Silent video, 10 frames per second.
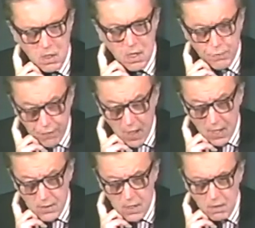her
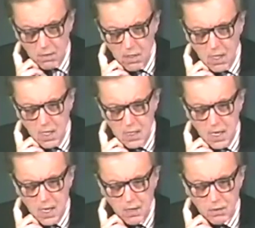father and
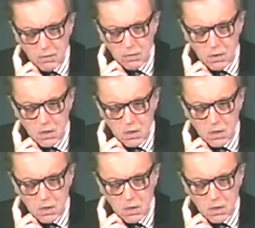how